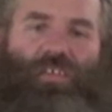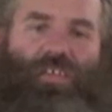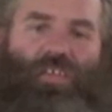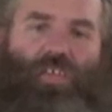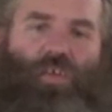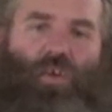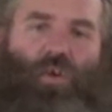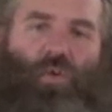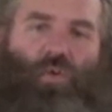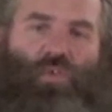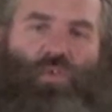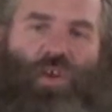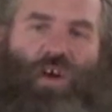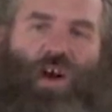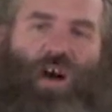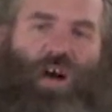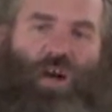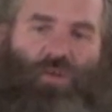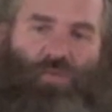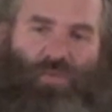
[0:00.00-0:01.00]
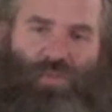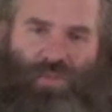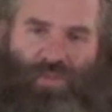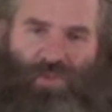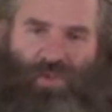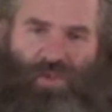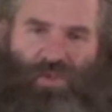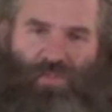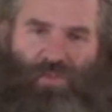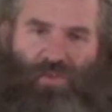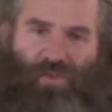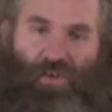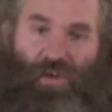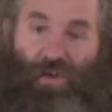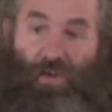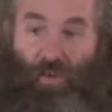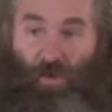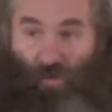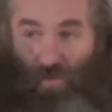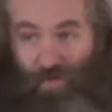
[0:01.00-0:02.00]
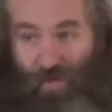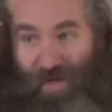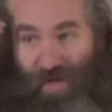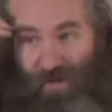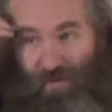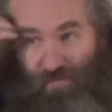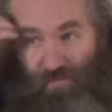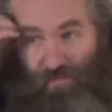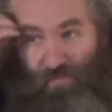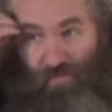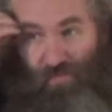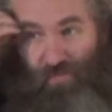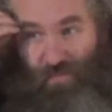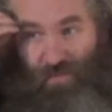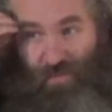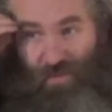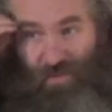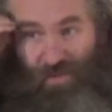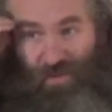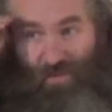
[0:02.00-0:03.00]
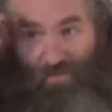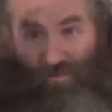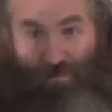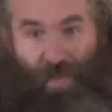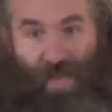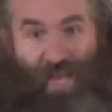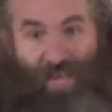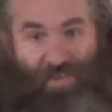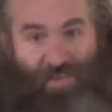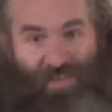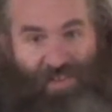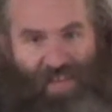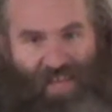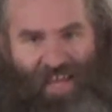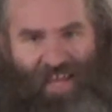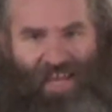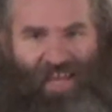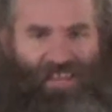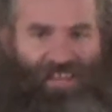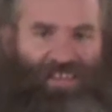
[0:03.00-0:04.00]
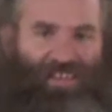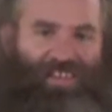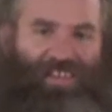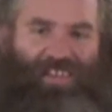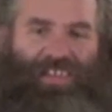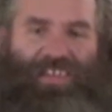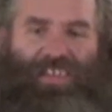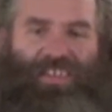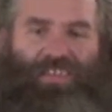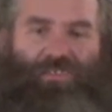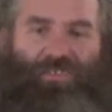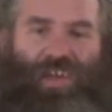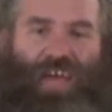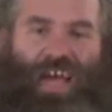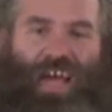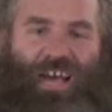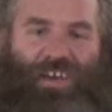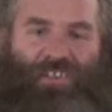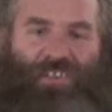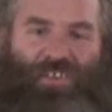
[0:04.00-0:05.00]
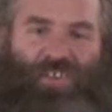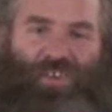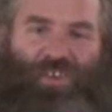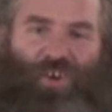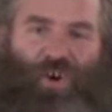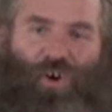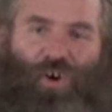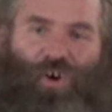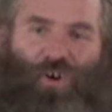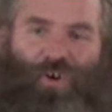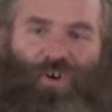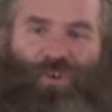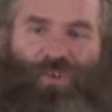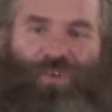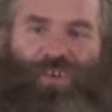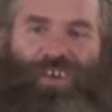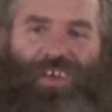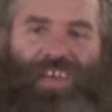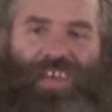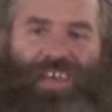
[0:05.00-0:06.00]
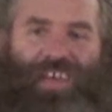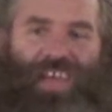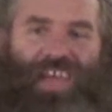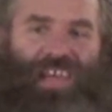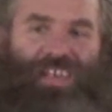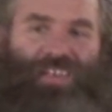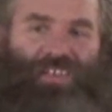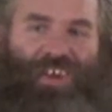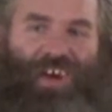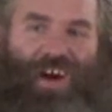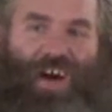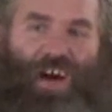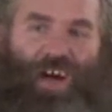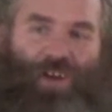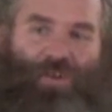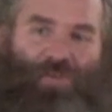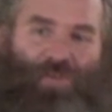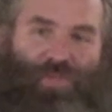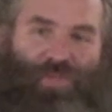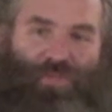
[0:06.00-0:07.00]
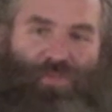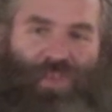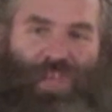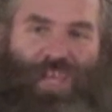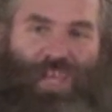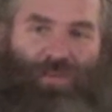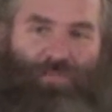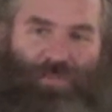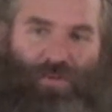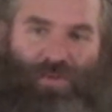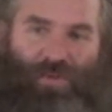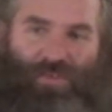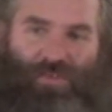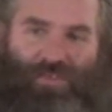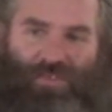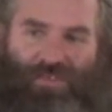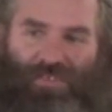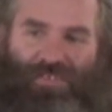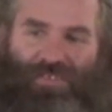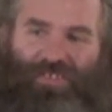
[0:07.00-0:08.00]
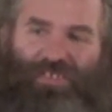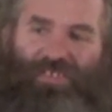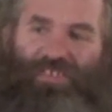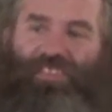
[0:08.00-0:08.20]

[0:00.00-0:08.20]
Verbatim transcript: you know, talk with each other. I know, imagine that. Actually go and talk with your neighbors